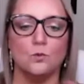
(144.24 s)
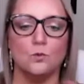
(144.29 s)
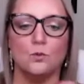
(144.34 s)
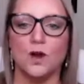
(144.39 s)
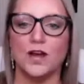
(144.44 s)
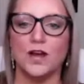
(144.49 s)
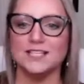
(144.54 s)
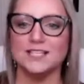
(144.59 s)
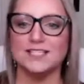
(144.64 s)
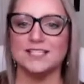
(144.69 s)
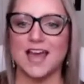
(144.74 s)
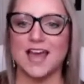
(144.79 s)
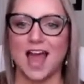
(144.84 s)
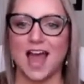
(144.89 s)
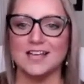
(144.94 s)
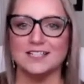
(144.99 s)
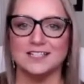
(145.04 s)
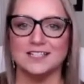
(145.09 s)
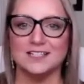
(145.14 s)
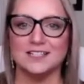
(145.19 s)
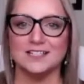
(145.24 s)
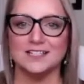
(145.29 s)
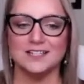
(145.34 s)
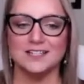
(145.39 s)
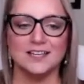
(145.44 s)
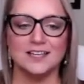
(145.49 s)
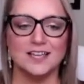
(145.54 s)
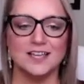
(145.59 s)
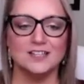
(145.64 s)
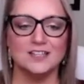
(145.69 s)
What is that?
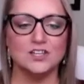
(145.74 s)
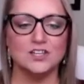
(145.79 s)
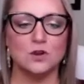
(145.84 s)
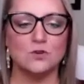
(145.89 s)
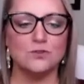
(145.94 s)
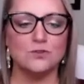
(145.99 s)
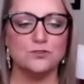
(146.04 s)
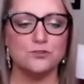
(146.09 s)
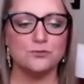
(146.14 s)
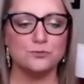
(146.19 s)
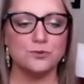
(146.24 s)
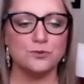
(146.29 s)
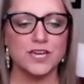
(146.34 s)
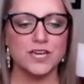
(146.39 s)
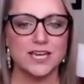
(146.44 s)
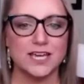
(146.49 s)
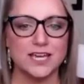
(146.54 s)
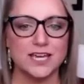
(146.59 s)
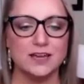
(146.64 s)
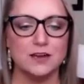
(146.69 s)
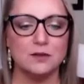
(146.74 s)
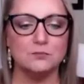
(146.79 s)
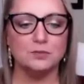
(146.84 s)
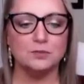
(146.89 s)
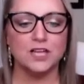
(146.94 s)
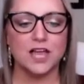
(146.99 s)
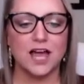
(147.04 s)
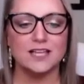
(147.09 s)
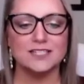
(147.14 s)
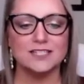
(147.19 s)
So 3
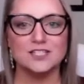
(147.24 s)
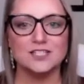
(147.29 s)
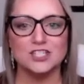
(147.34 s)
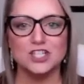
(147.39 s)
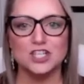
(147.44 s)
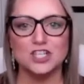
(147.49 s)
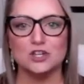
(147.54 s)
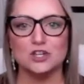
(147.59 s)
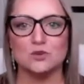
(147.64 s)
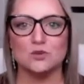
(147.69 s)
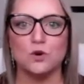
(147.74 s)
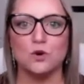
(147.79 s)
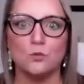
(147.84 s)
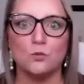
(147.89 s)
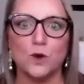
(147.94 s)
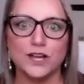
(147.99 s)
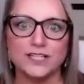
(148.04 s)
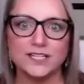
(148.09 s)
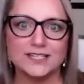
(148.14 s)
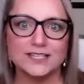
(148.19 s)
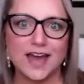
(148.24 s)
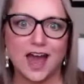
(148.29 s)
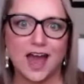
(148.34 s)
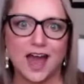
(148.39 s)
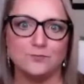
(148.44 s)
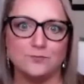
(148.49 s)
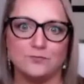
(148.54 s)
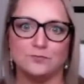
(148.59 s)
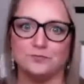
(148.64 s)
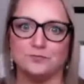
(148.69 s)
plus 2. What is
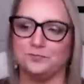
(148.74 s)
that?